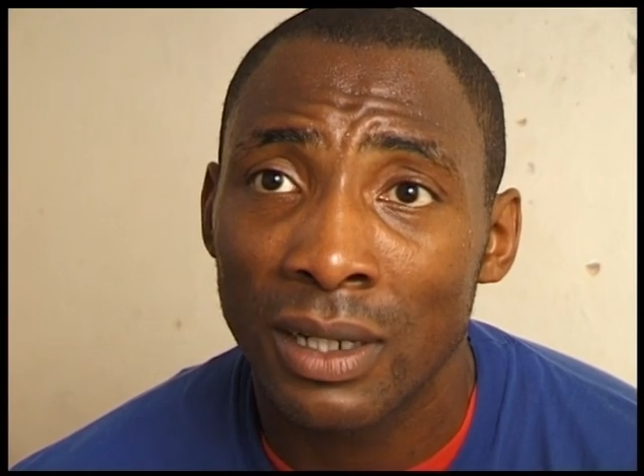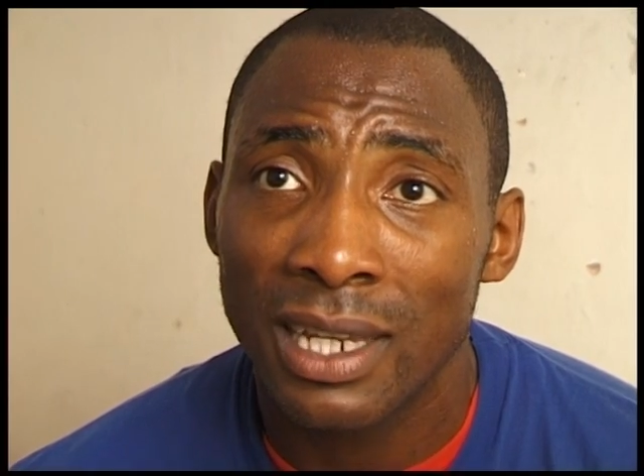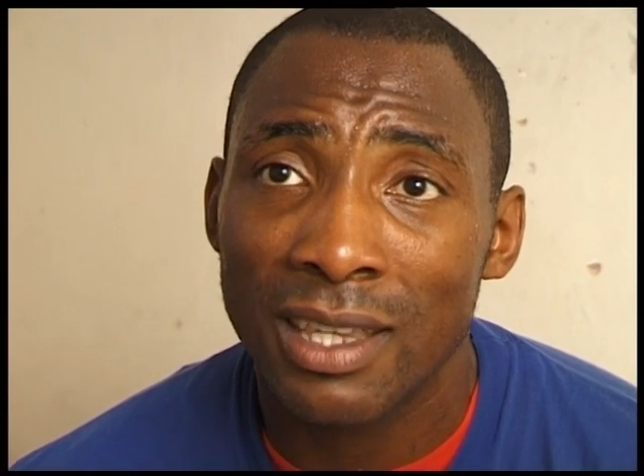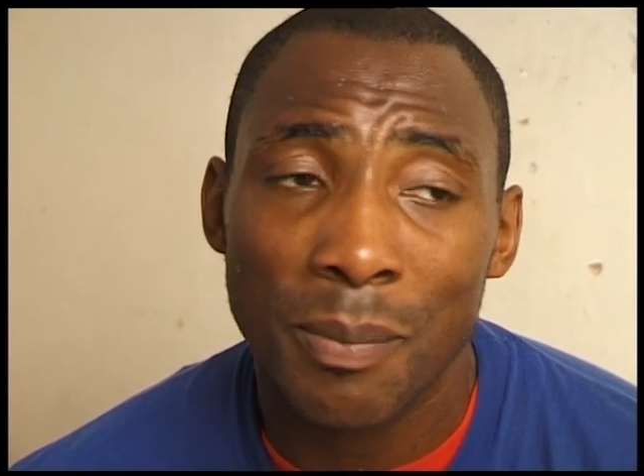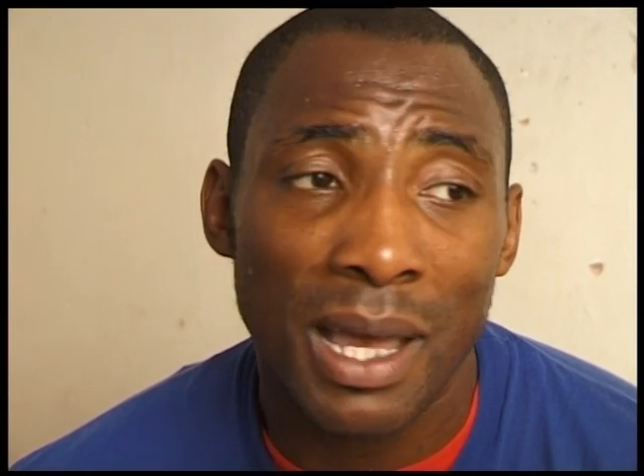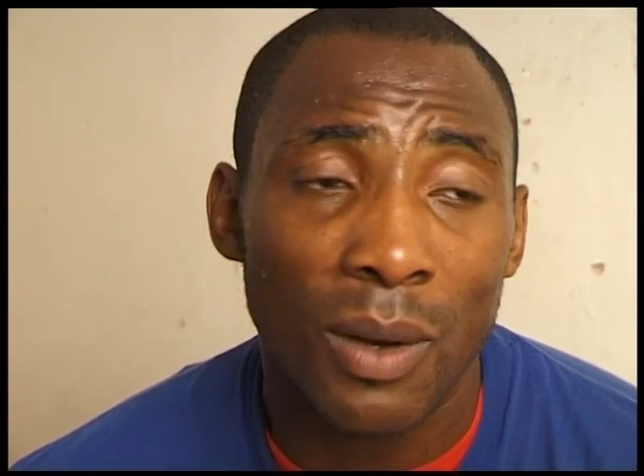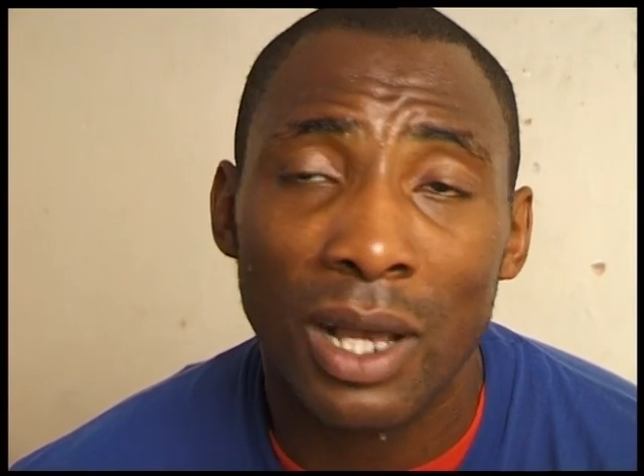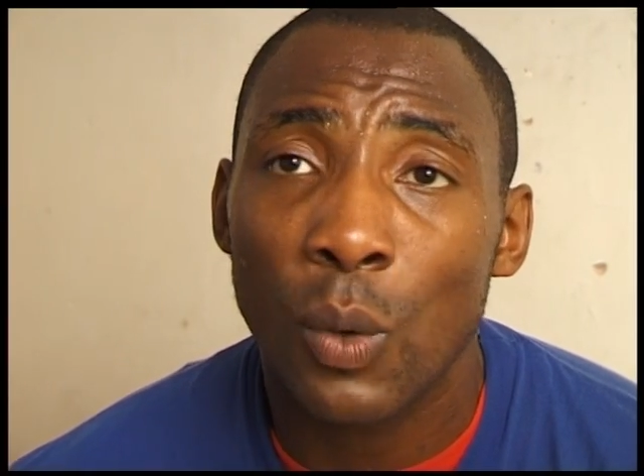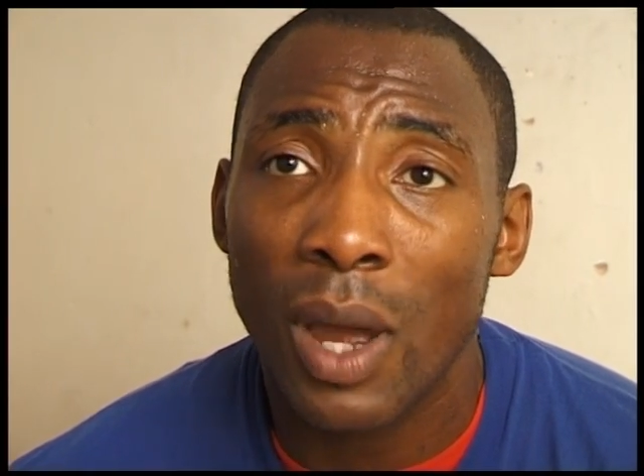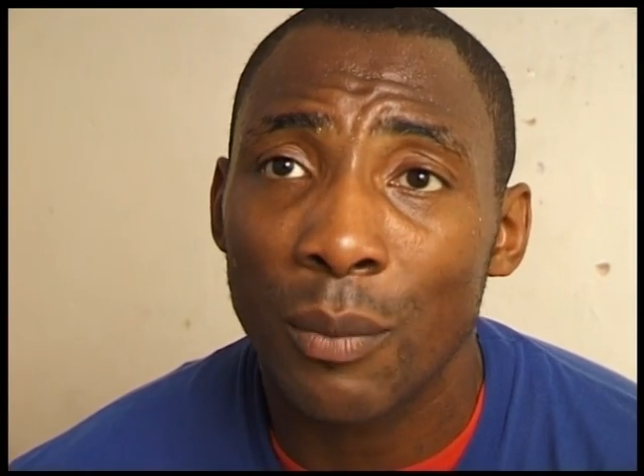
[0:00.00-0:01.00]
It's about
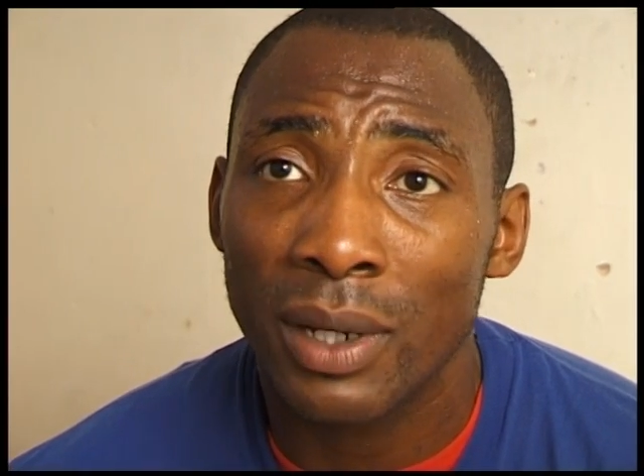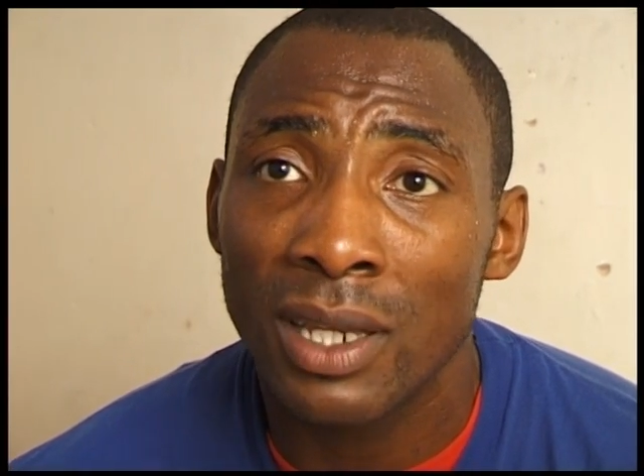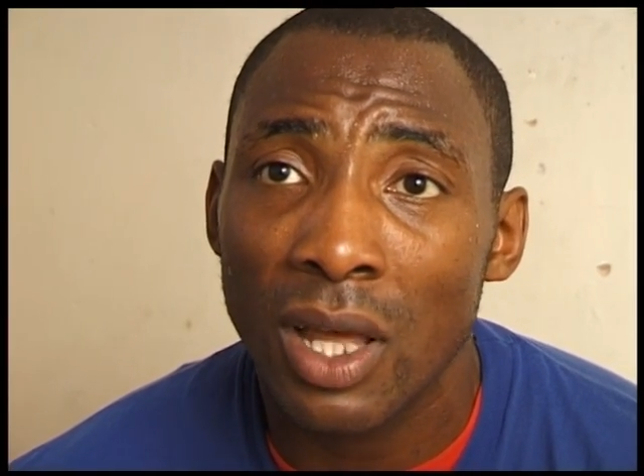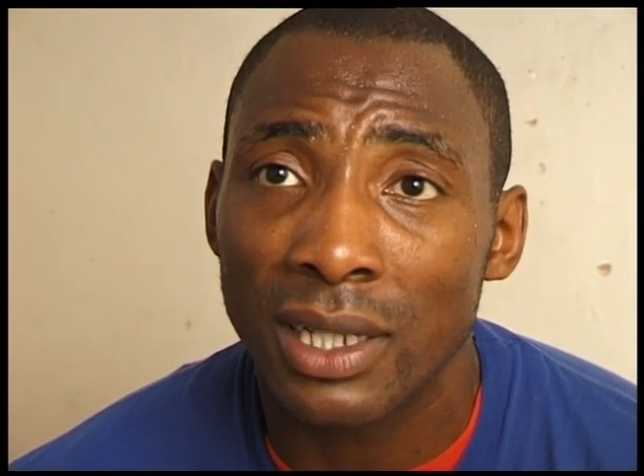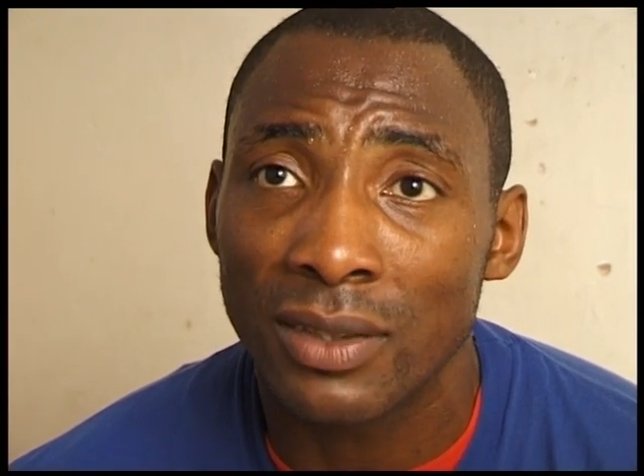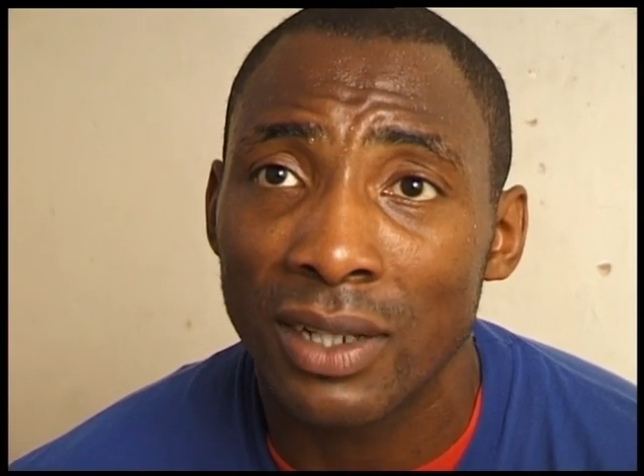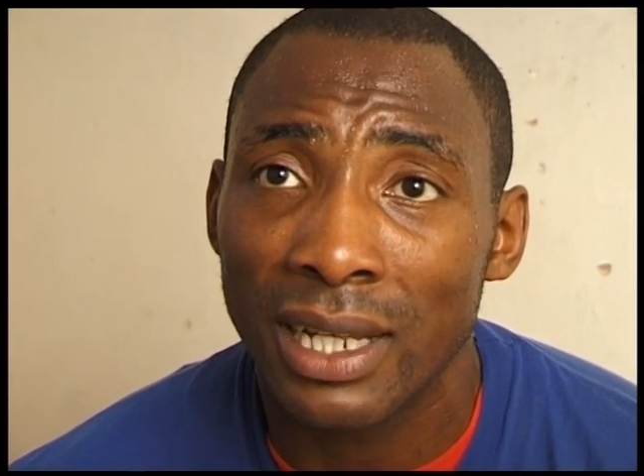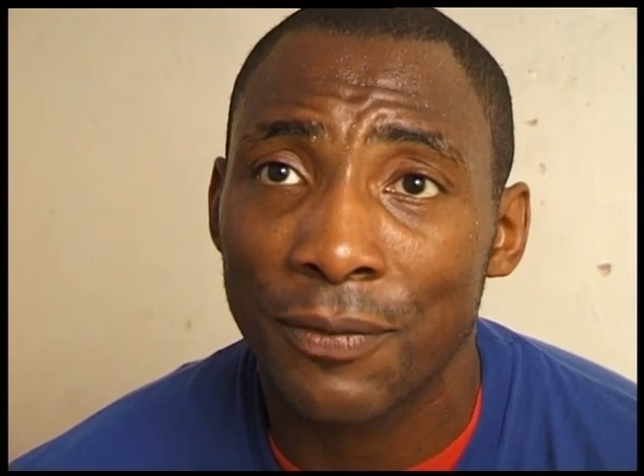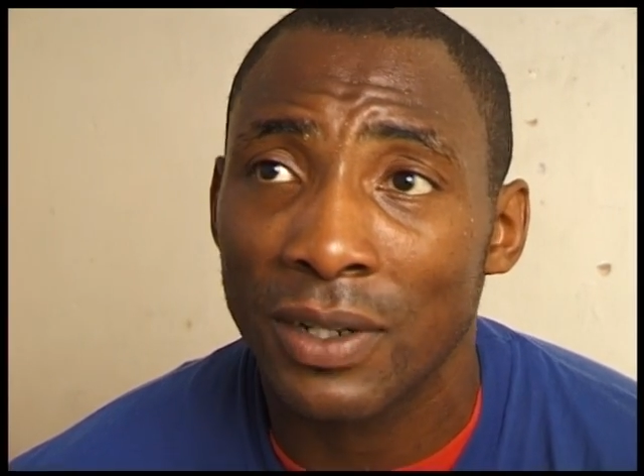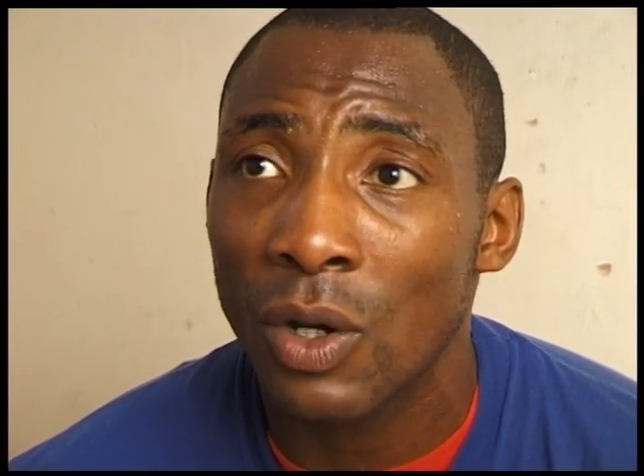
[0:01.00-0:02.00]
acquiring knowledge. And if you